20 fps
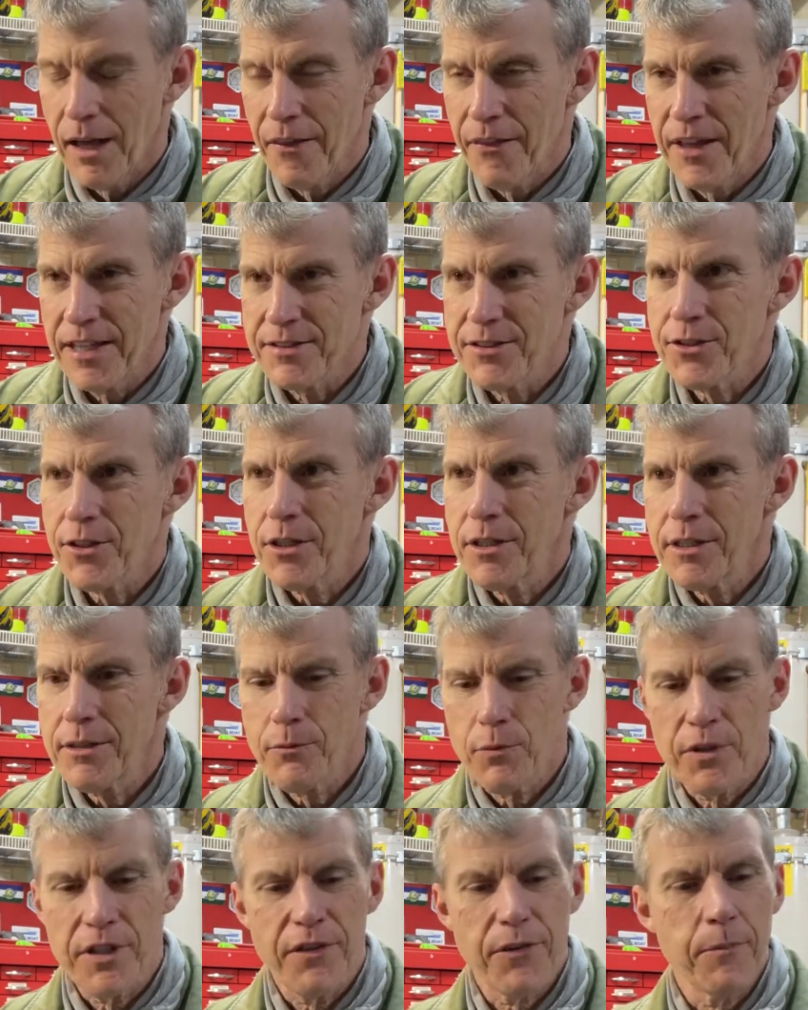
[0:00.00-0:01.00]
that
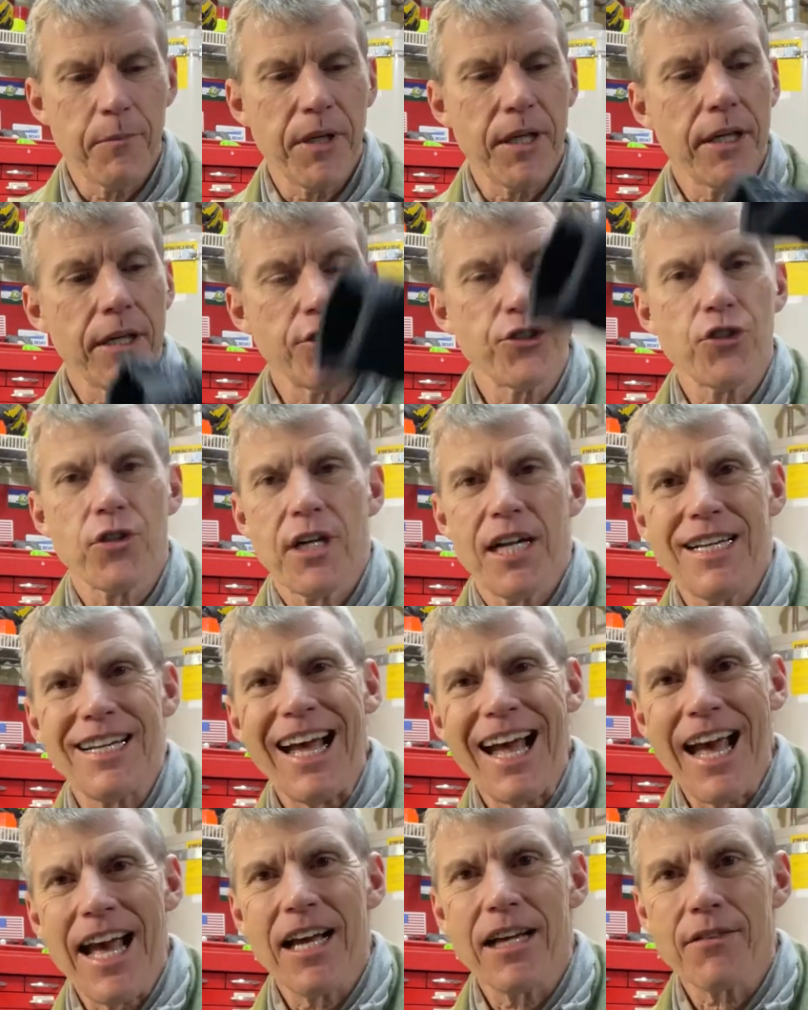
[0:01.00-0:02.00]
started with me trying to
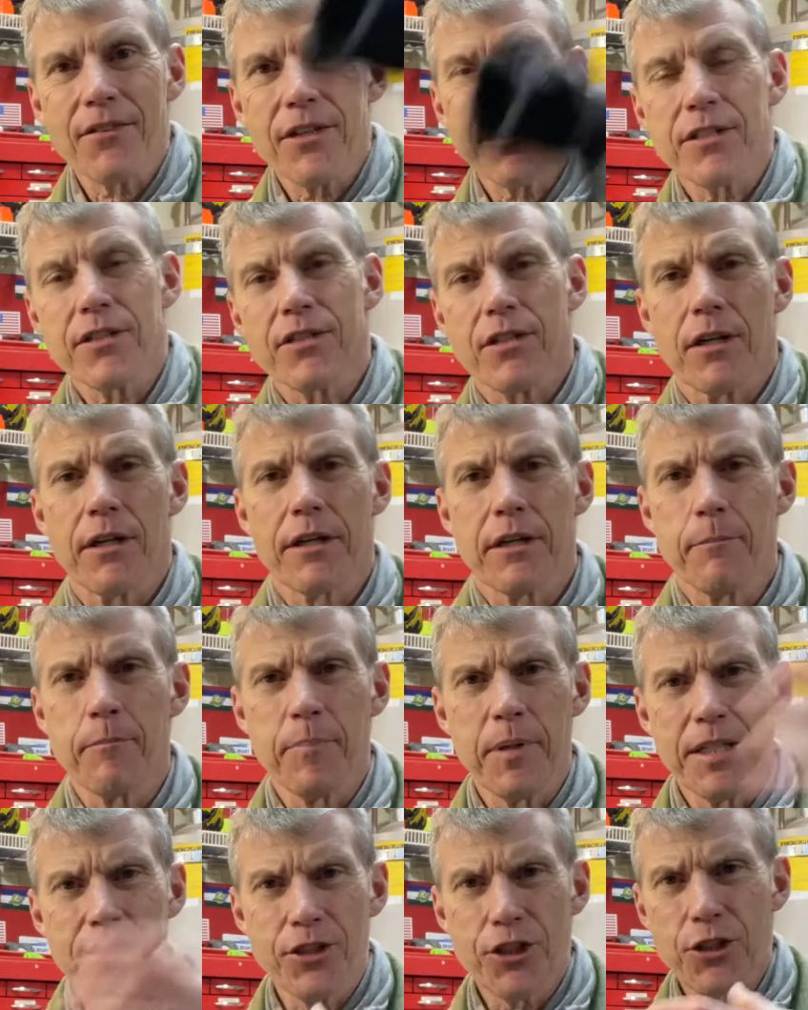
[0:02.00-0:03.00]
hang this on a
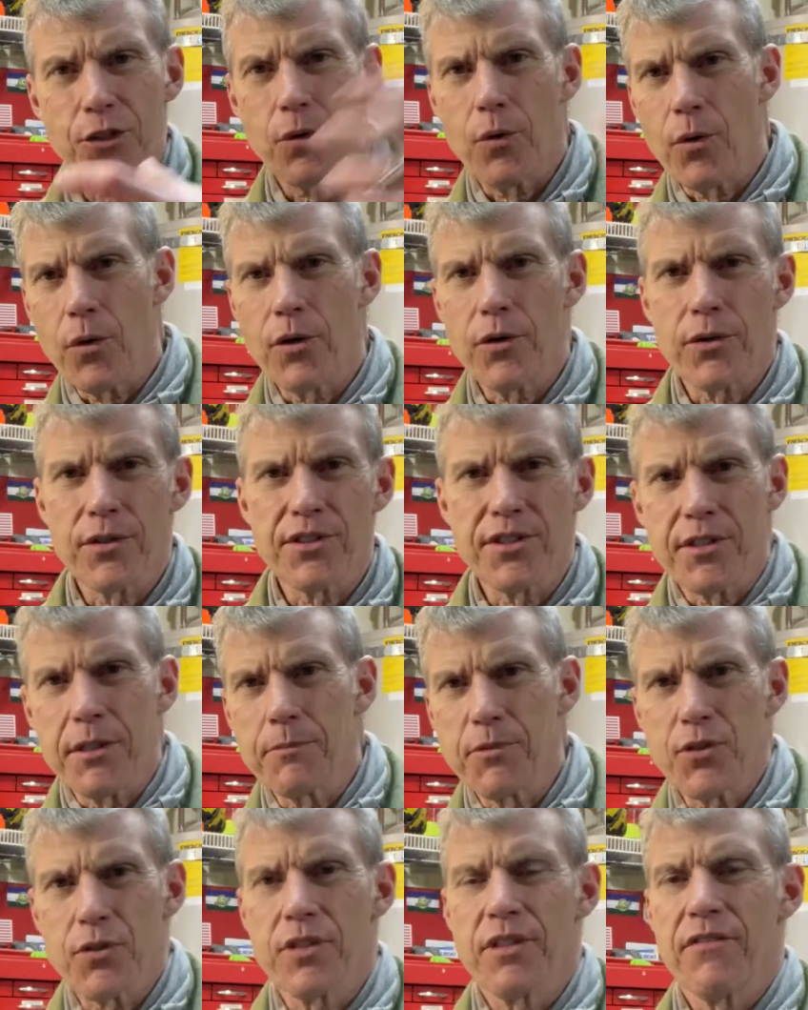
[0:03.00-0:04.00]
bungee cord or
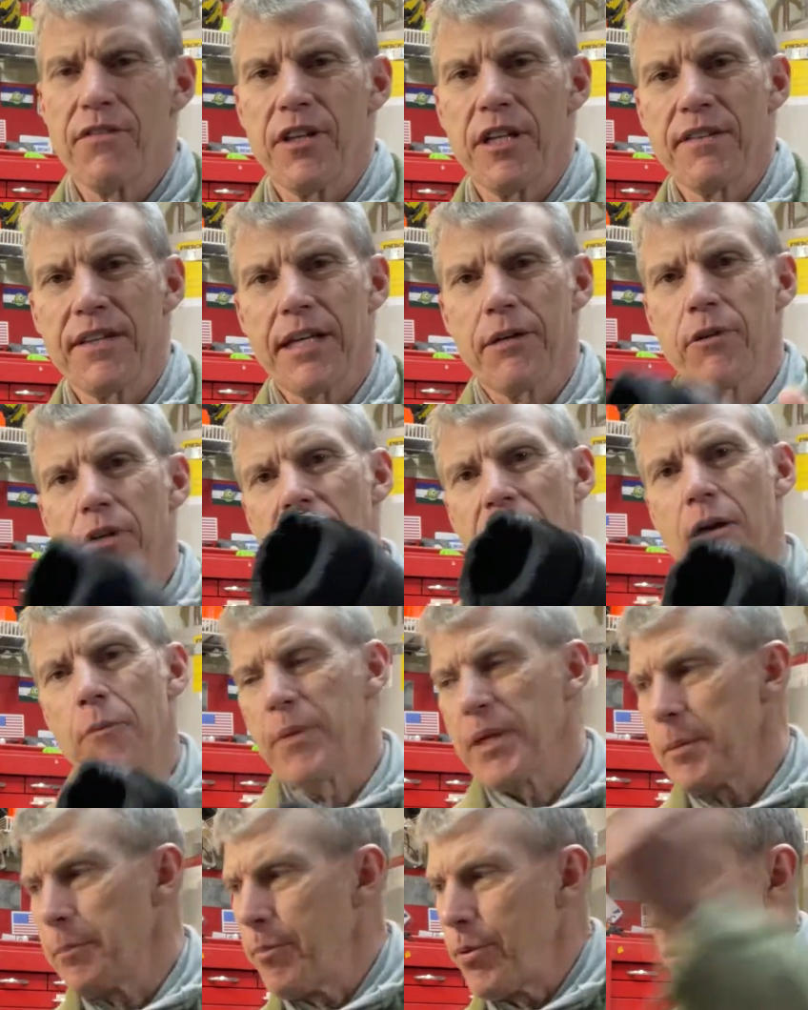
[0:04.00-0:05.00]
some sort of thing that would allow
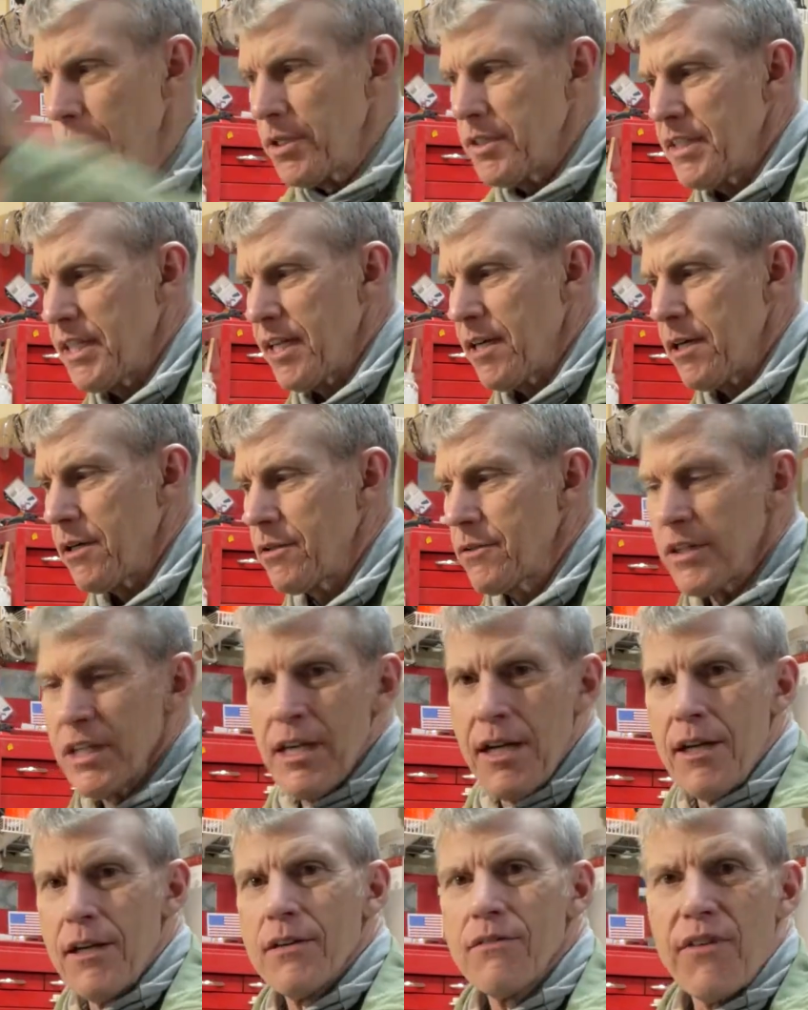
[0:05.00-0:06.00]
me to pull it down,
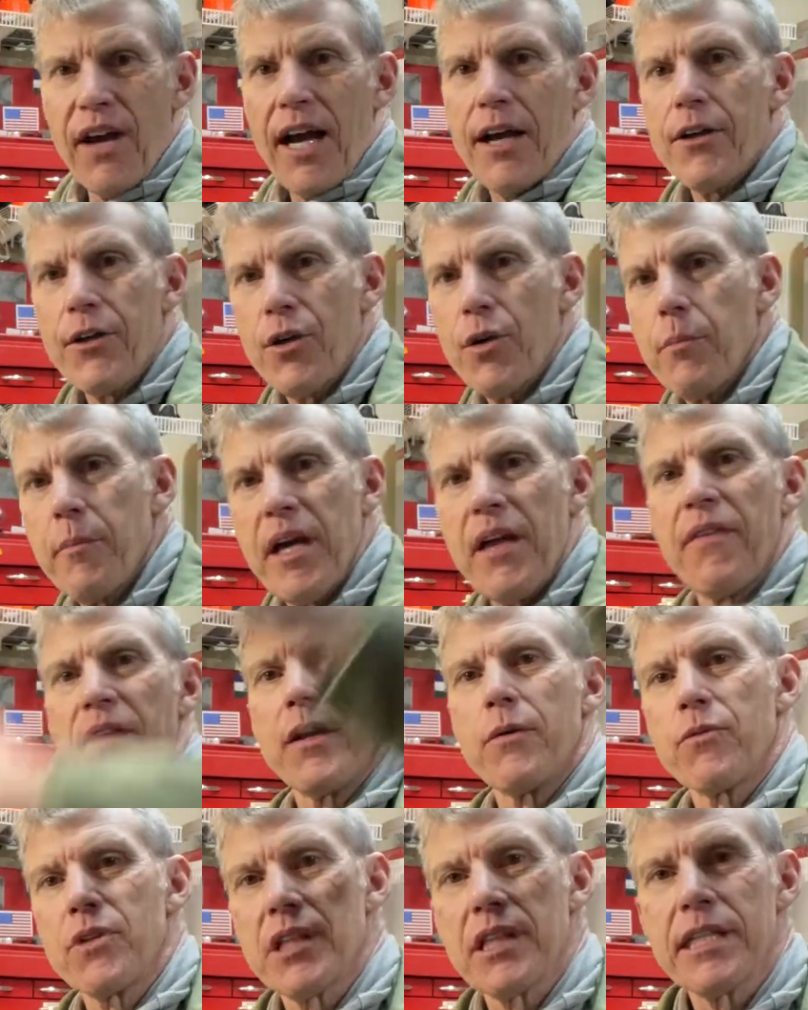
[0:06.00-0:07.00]
vacuum, and
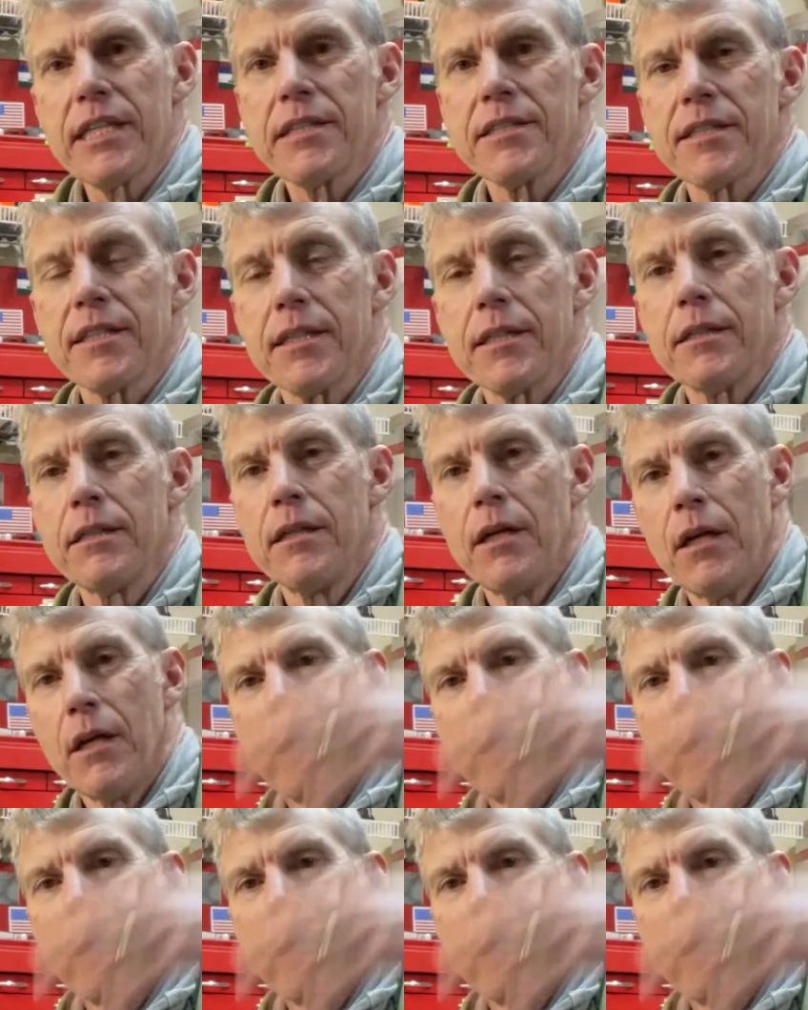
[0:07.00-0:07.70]
then release it,